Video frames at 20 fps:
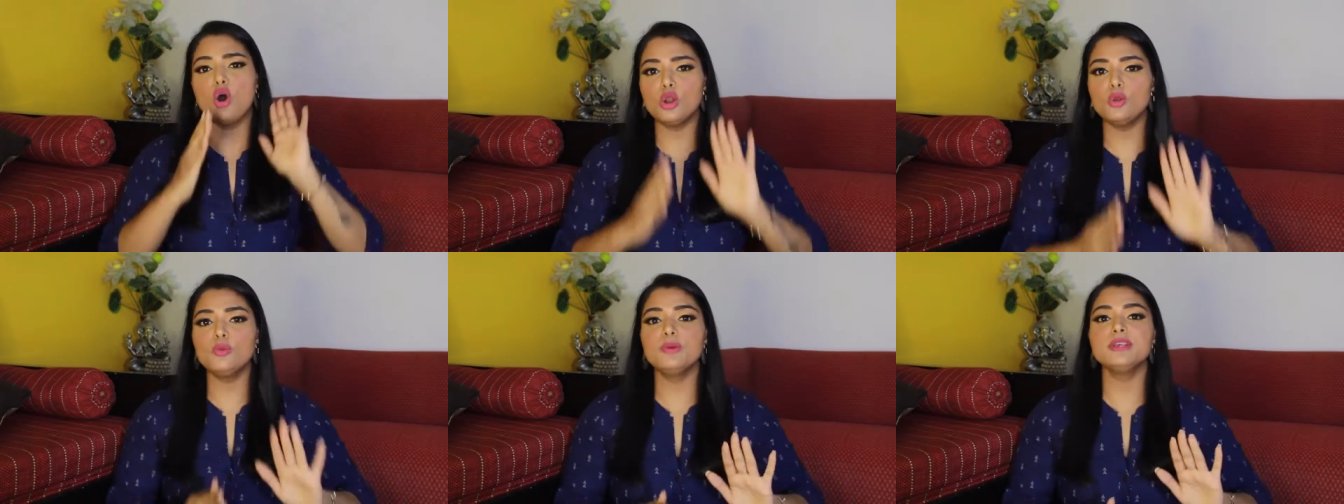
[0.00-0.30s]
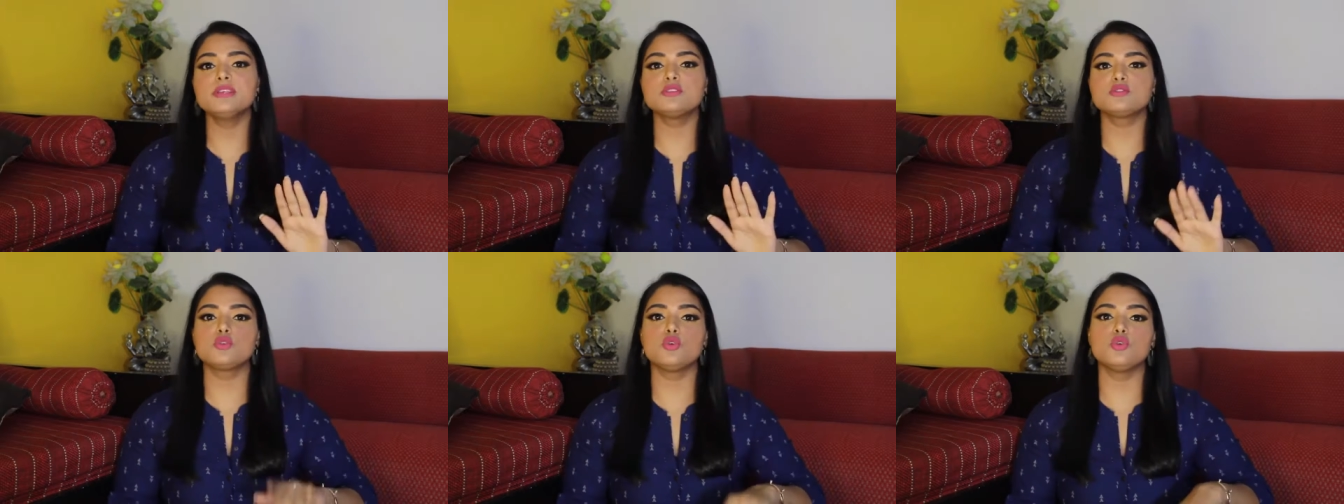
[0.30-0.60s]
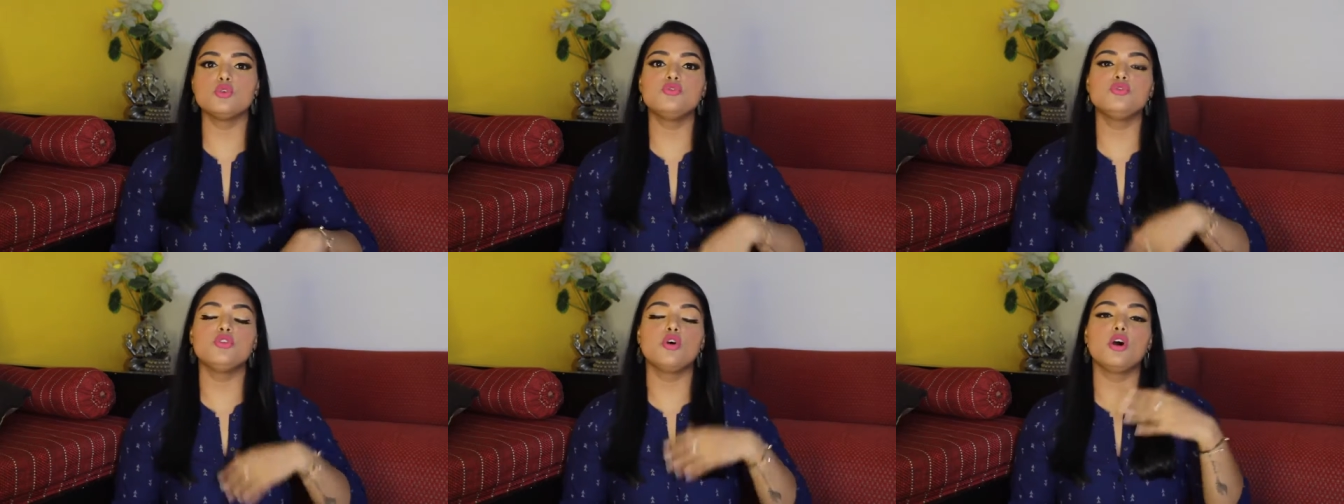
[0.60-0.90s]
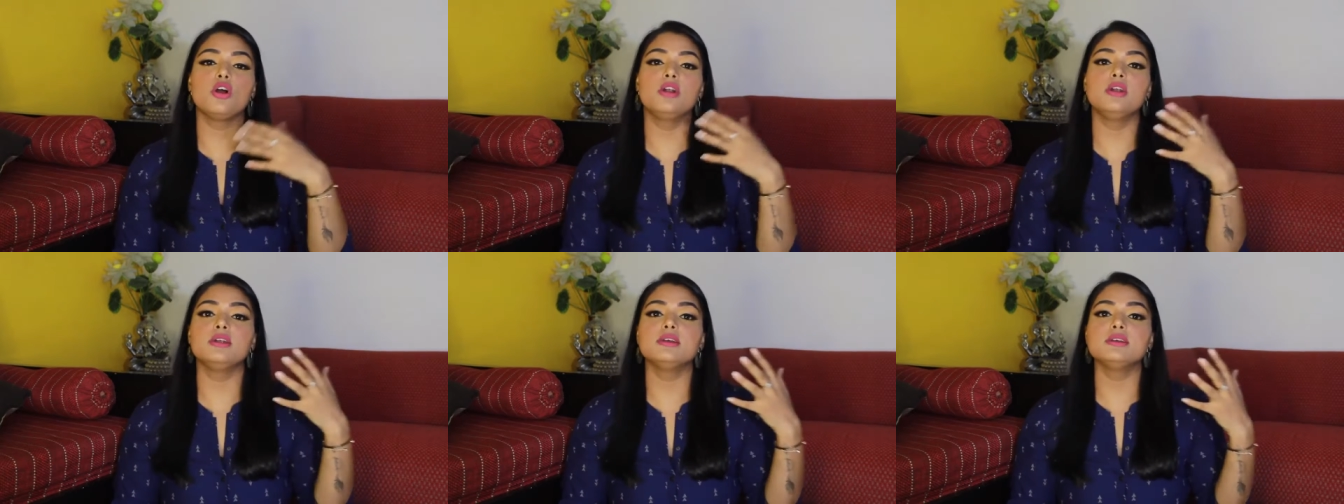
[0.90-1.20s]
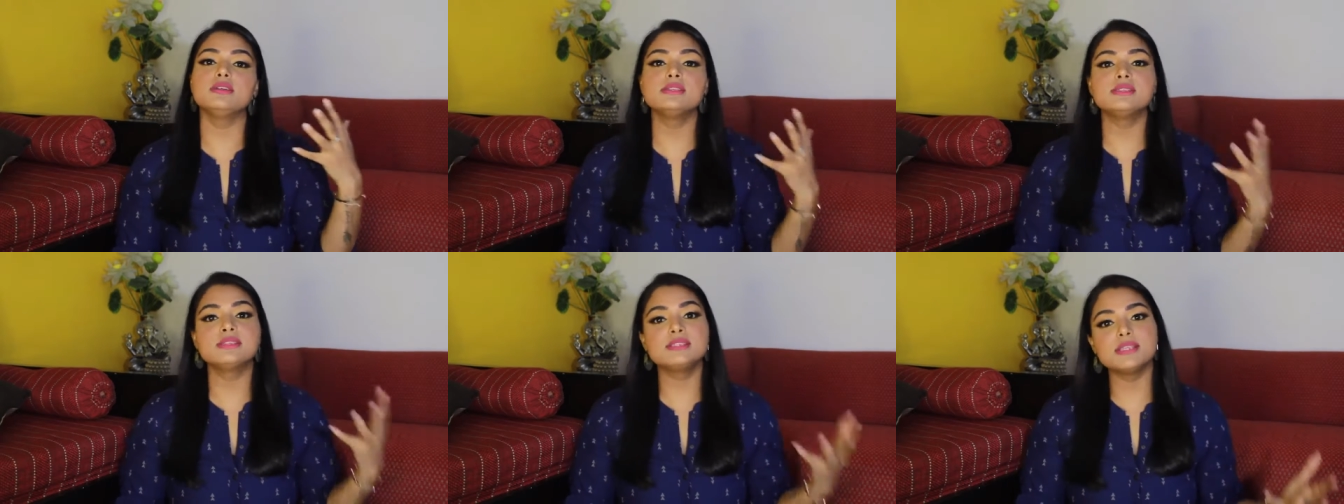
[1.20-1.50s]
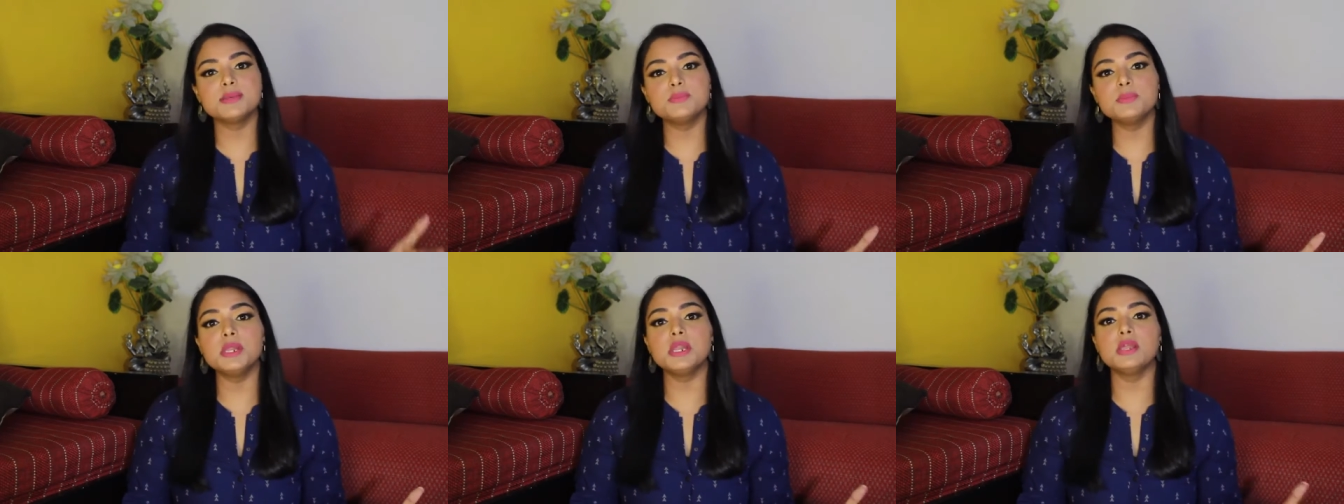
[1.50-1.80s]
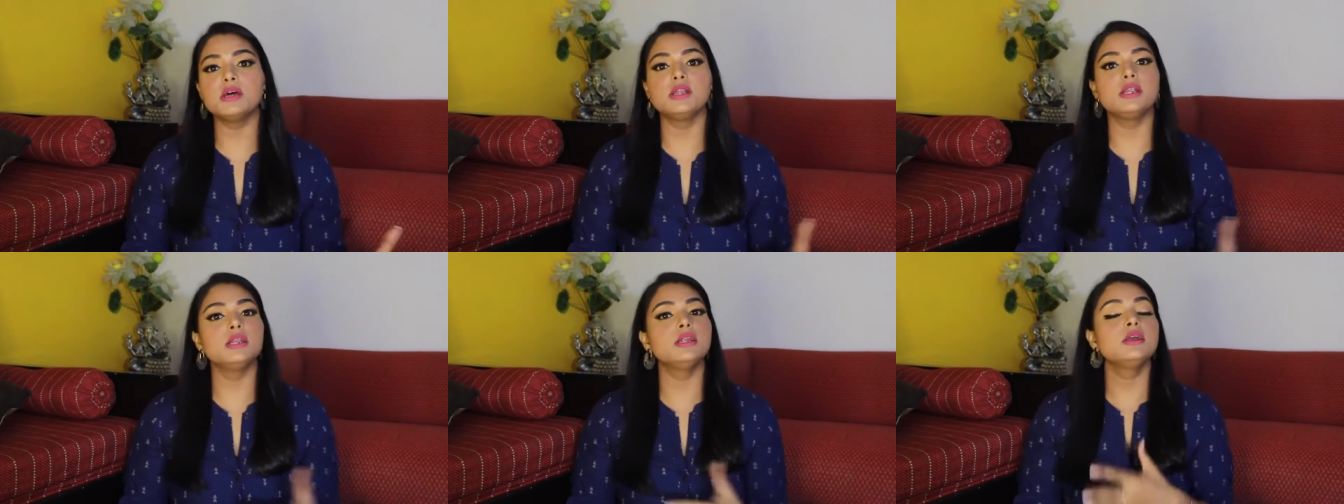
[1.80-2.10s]
Always go for
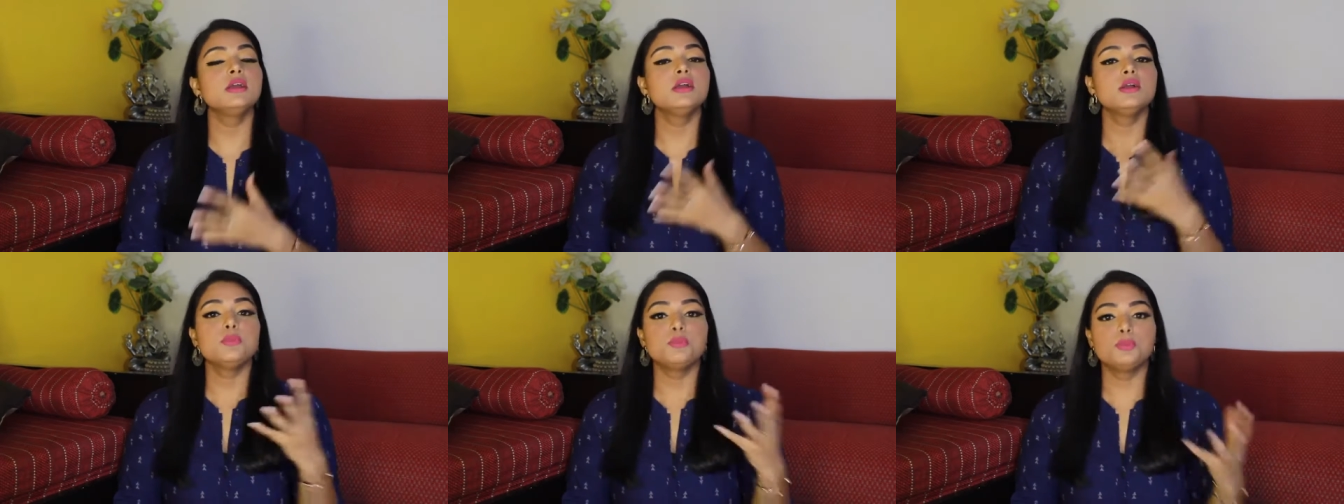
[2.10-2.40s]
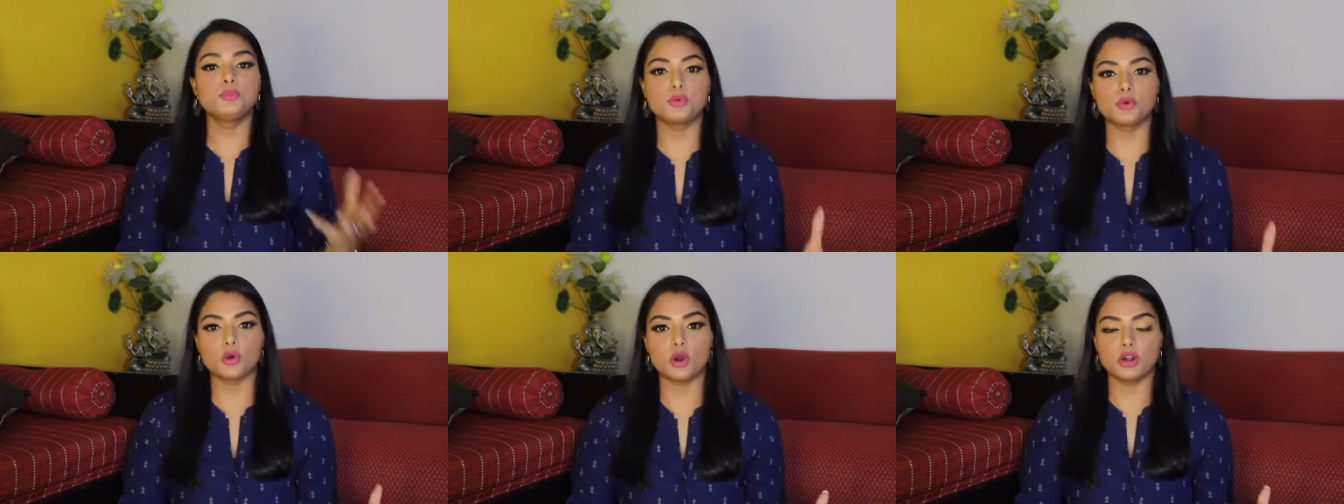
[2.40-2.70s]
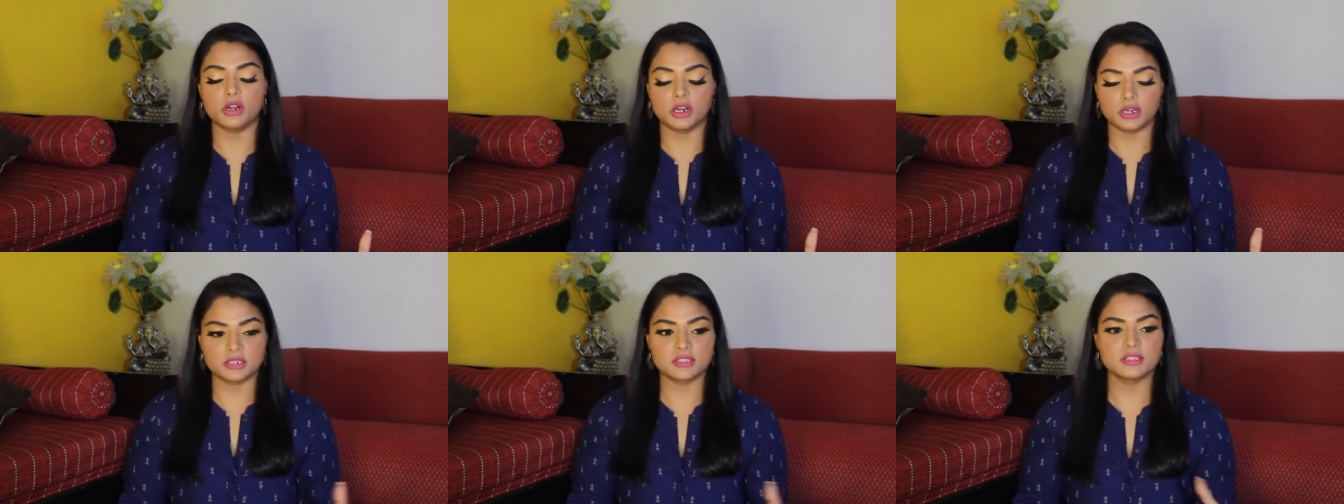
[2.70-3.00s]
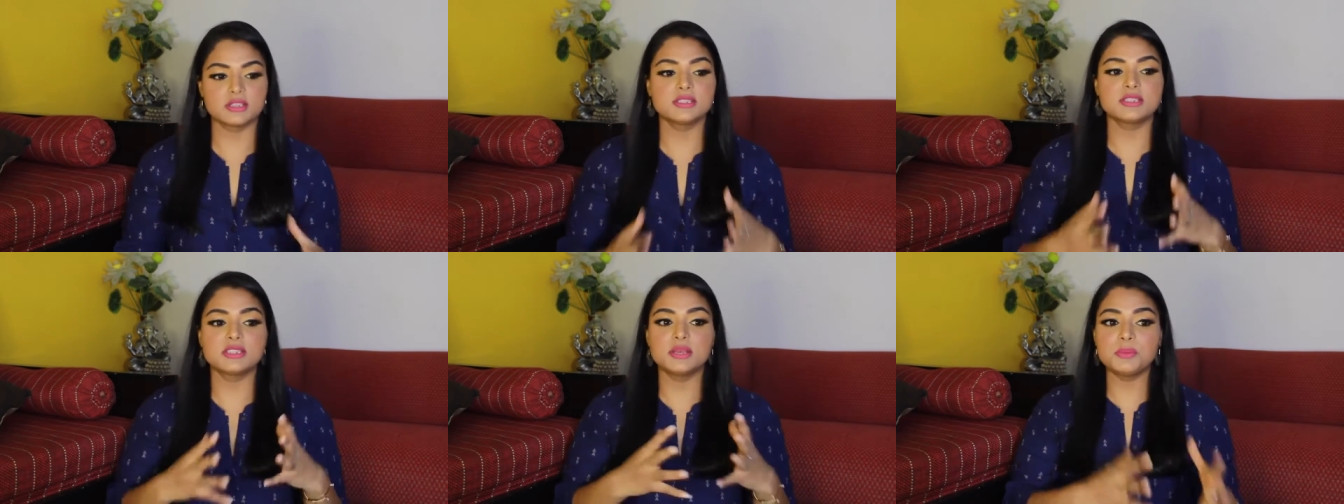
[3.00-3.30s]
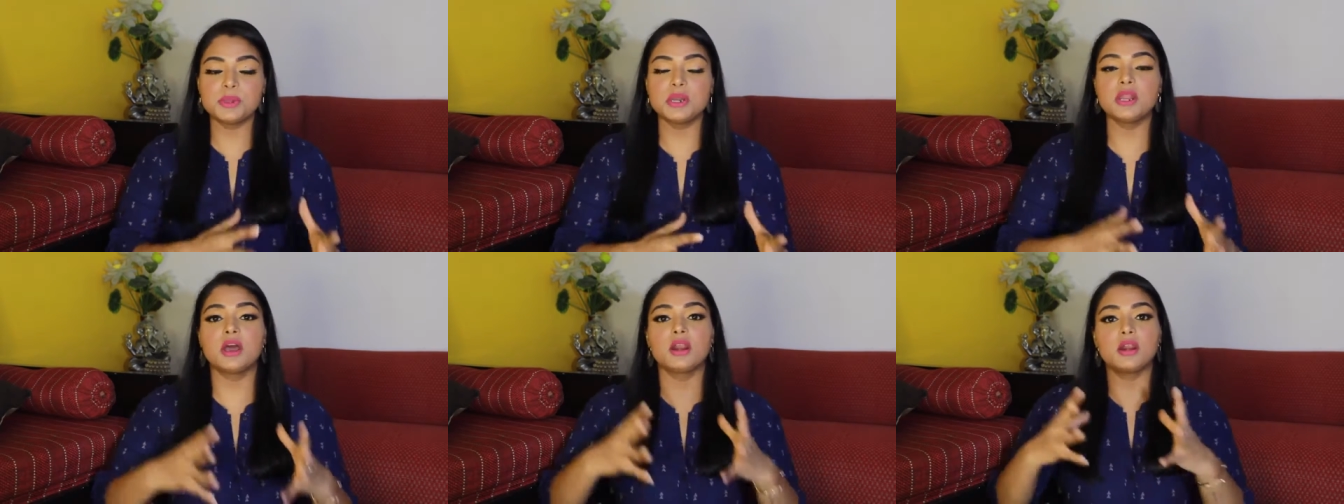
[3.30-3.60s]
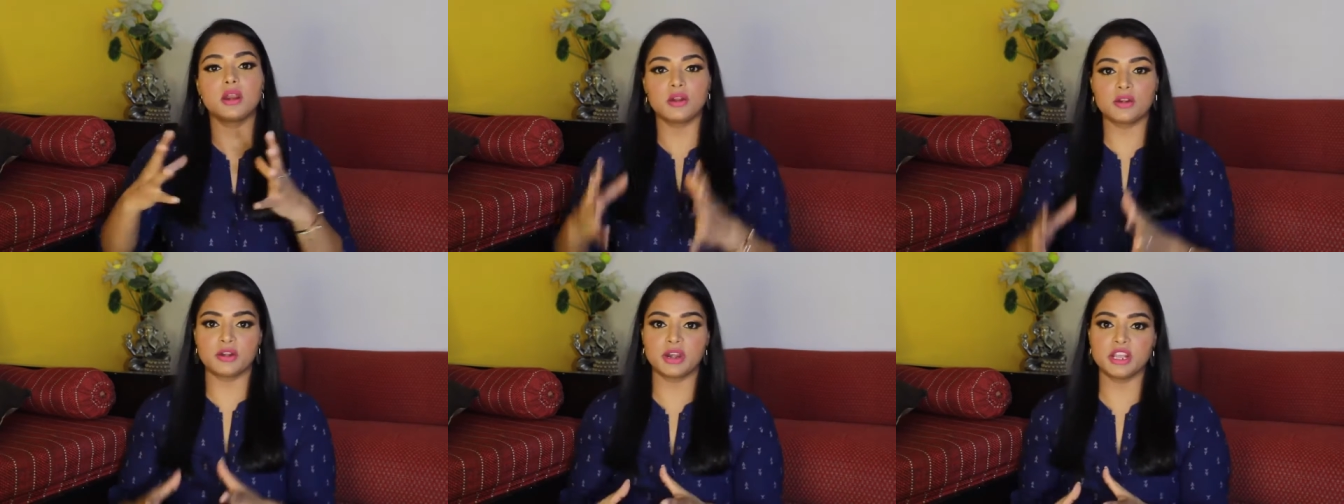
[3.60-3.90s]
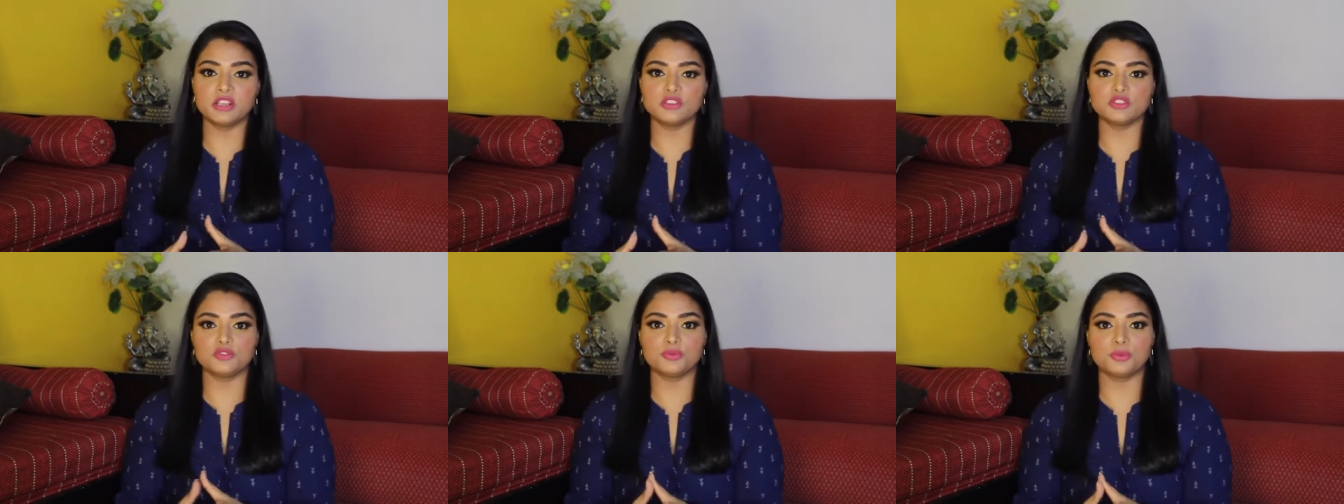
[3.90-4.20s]
similar products, similar
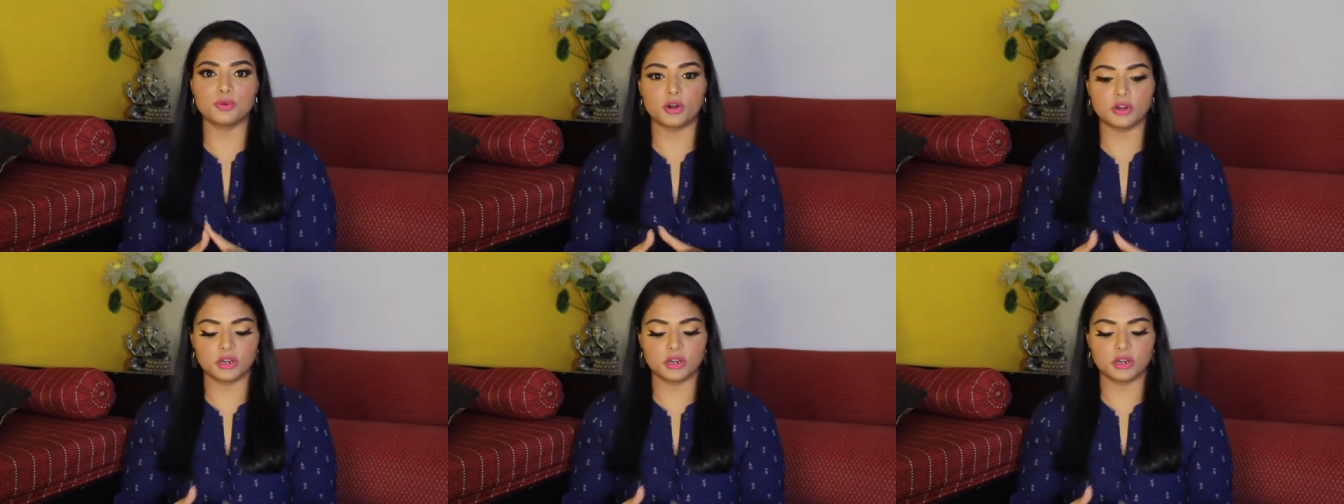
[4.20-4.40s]
range of